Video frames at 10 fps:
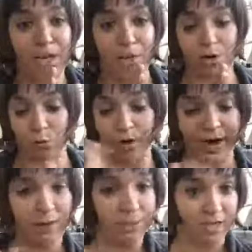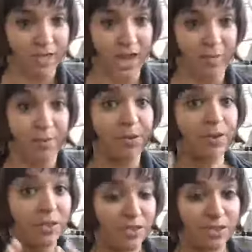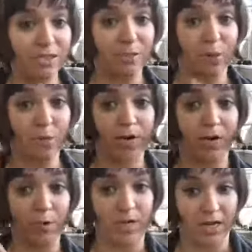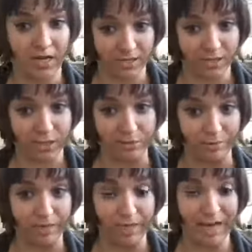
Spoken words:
I'm letting you know right up at the top, this is what we're going to be getting into.